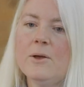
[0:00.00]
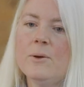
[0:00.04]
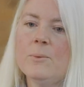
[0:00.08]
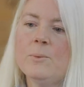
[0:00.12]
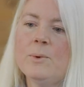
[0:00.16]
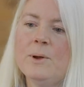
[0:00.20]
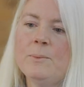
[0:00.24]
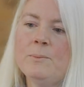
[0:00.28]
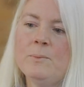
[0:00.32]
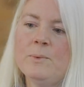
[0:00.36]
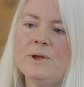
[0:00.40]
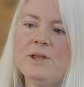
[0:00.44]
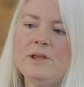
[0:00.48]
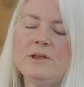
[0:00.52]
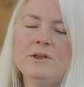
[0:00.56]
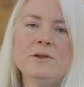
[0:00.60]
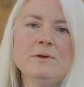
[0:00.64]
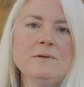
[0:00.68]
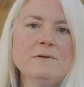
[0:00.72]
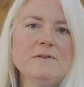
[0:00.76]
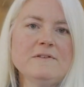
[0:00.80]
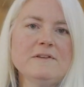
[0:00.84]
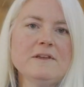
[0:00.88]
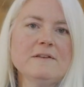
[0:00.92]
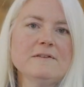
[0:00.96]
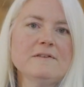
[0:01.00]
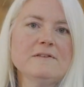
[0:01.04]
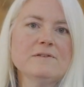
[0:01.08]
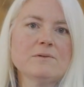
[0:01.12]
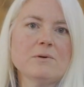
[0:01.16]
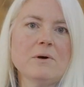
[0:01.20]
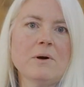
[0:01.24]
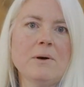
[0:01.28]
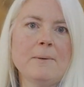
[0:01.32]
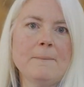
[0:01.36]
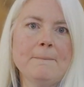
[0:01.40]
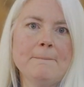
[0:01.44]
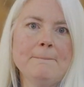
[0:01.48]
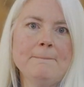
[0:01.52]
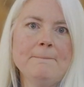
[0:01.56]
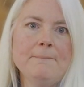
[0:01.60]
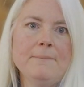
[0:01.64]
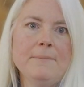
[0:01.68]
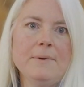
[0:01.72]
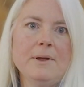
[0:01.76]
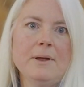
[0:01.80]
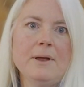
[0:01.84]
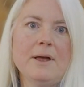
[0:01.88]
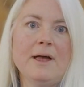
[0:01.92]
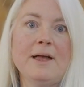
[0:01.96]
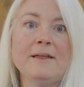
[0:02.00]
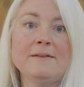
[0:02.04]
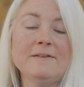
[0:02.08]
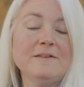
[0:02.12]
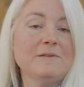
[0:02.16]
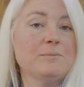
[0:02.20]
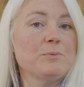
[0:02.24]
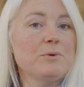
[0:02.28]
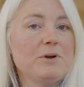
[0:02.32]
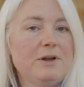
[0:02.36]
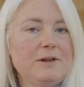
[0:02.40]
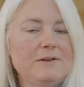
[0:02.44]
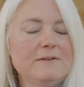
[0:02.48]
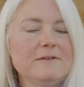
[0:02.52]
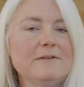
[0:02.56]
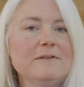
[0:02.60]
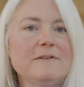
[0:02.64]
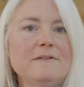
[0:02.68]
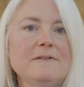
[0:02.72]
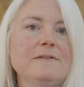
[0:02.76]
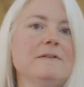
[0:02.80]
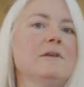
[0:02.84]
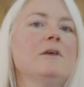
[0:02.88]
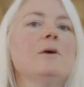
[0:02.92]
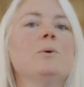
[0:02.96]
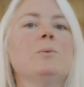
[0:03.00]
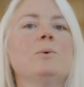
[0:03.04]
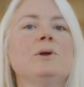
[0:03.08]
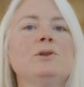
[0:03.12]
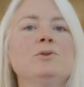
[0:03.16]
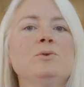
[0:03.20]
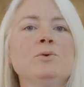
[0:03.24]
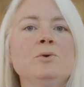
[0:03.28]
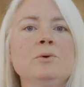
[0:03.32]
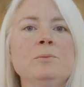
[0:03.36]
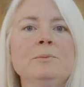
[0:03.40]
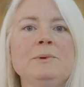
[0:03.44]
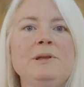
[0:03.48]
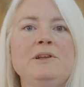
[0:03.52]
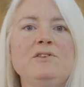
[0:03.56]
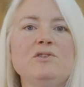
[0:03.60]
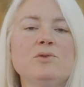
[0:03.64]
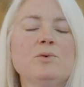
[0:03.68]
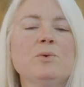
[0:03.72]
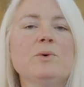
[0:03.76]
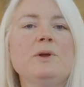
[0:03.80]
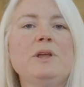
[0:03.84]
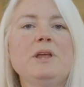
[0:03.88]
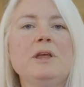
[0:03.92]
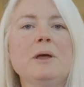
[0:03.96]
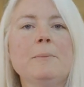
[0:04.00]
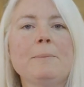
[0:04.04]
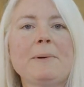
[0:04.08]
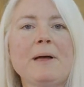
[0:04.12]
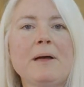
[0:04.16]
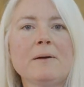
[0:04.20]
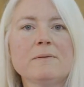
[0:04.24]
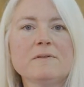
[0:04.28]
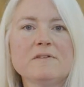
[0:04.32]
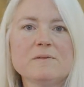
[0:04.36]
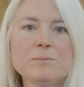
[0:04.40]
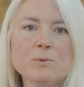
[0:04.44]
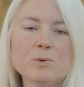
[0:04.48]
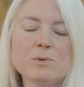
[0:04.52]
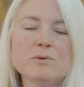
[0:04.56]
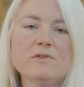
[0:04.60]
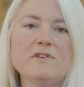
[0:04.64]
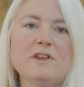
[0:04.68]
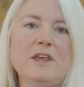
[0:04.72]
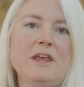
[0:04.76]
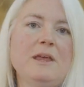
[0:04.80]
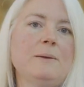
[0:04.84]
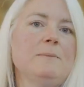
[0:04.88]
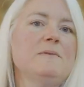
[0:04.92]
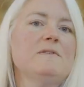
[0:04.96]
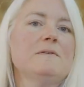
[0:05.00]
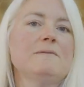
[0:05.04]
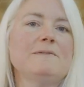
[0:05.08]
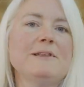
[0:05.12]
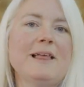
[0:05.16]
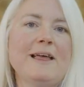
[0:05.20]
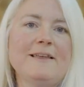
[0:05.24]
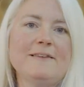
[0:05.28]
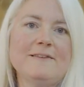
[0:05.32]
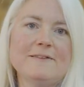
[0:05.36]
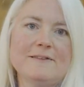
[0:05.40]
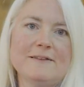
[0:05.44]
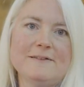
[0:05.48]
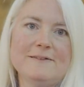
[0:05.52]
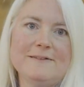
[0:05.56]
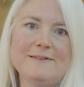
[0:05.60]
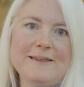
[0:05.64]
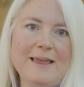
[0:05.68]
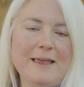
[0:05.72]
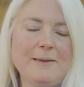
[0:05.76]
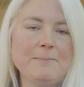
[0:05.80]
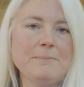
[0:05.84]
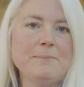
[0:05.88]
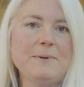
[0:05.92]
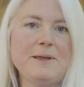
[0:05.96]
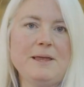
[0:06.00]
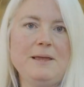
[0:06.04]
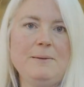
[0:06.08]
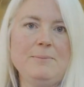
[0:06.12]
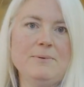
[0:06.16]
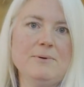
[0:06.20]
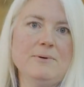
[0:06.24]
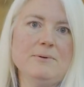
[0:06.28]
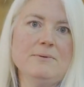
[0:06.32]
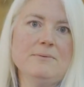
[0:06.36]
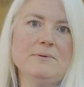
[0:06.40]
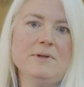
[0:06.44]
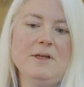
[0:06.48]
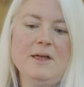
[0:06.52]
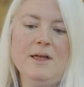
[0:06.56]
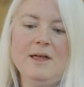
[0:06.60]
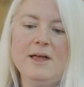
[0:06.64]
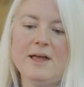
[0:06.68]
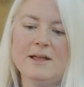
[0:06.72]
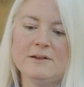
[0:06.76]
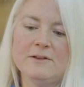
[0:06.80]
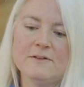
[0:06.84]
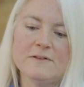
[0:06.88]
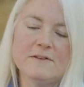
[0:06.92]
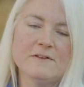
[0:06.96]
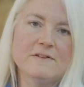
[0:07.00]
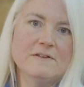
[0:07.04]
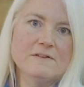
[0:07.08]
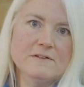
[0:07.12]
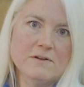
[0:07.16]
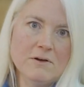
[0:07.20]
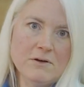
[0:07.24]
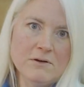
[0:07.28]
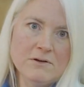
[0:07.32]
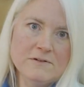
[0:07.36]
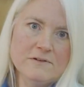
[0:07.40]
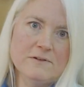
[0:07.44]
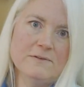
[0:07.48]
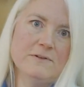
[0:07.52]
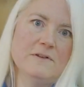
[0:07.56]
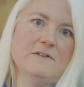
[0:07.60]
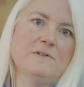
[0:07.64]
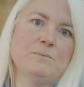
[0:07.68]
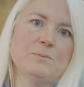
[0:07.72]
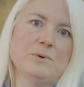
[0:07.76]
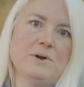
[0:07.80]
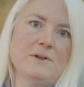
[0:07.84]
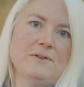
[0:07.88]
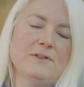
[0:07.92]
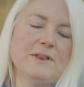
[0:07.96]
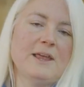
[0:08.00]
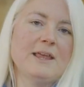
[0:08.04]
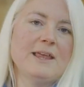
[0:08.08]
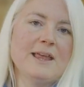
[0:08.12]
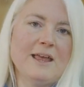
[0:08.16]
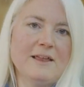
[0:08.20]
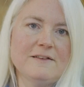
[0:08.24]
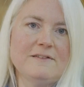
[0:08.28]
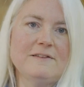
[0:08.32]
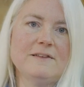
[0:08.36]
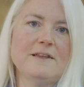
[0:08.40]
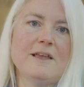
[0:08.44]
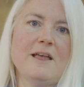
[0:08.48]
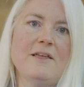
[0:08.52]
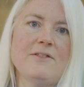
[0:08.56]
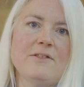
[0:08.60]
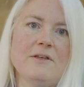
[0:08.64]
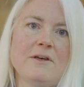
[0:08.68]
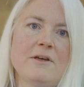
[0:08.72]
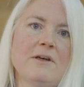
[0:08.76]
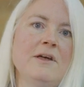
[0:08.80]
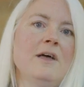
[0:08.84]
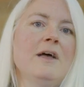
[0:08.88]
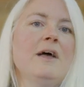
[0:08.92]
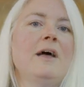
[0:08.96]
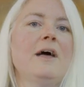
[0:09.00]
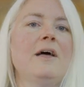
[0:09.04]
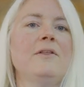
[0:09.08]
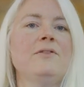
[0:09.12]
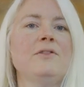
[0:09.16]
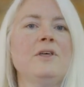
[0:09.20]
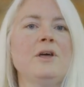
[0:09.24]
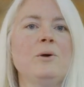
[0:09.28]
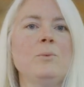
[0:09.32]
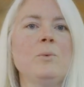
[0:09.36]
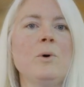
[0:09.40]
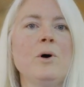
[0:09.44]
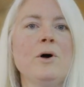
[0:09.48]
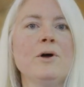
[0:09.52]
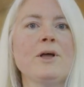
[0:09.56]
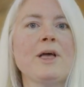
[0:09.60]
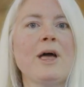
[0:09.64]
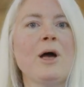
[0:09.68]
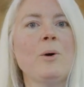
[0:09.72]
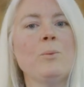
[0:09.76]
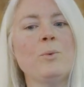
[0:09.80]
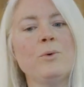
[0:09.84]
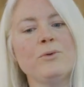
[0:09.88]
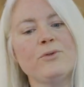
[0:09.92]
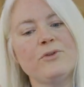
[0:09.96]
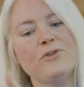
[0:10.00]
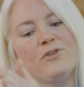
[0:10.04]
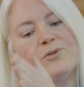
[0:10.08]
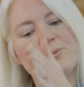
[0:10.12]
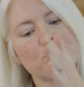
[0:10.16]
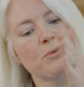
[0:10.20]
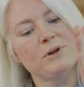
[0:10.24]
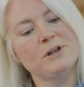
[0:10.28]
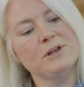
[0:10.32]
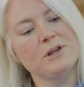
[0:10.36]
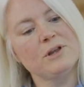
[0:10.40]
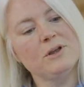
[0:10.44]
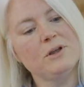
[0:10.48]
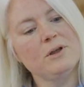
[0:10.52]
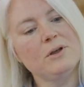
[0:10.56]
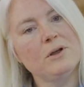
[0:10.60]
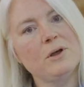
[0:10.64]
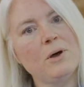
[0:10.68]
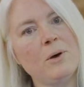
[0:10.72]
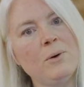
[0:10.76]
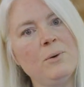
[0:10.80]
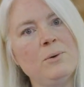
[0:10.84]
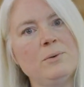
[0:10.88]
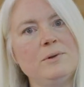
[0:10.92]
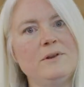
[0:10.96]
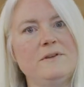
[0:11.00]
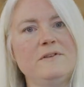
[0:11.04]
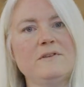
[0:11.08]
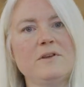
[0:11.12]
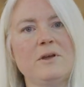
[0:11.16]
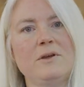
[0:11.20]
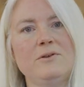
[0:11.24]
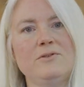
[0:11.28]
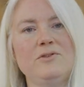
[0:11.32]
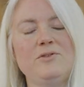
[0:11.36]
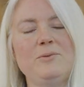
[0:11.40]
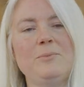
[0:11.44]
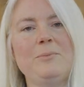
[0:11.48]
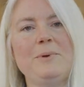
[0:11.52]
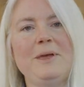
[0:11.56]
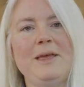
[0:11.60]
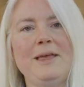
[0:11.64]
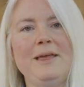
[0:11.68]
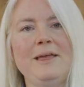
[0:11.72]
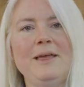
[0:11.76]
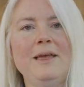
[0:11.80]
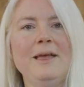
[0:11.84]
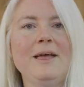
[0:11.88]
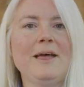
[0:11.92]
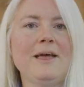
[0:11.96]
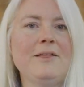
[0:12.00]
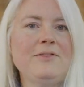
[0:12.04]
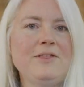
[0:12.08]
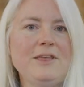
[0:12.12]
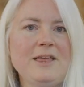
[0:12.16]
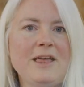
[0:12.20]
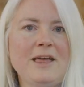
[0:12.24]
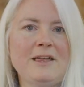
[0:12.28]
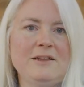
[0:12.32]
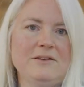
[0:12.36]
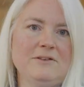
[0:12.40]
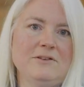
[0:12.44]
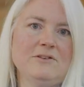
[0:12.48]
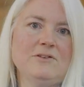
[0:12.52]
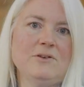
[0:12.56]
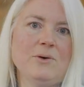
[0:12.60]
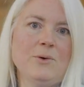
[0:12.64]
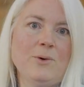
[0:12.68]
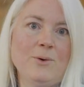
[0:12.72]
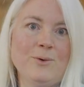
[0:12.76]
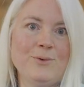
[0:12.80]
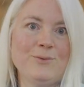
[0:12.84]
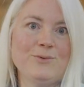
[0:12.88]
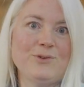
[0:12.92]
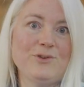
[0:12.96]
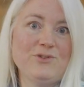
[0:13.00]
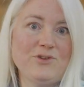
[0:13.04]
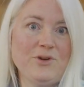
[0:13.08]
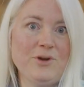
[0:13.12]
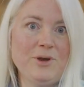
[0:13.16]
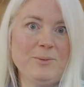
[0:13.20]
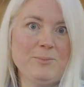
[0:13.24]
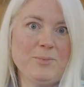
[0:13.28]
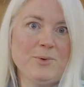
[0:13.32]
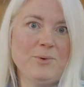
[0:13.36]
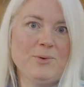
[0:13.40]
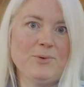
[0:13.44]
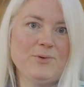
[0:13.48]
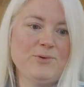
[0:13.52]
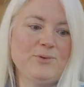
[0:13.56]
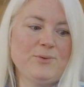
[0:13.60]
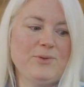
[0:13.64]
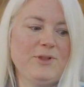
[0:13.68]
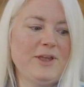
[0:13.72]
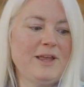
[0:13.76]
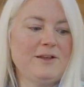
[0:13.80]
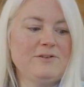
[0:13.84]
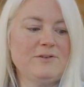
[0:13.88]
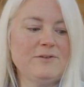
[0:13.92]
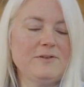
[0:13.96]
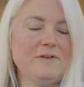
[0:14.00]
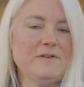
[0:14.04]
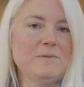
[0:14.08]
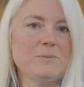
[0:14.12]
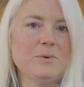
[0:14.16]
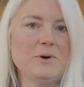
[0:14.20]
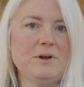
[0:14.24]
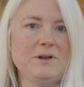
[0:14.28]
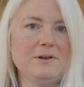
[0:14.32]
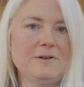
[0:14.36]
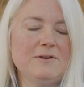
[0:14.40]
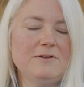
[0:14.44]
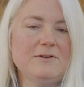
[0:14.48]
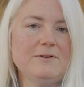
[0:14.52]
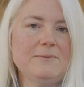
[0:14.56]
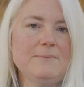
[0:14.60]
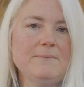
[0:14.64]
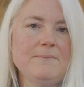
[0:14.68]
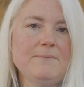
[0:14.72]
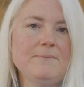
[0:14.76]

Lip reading: When we're using Scrum and sprints, we're normally talking about small teams of less than 10 people. And at the start of the sprint, they get together and they work out what the sprint goal is going to be at the end of the time box, at the end of the sprint.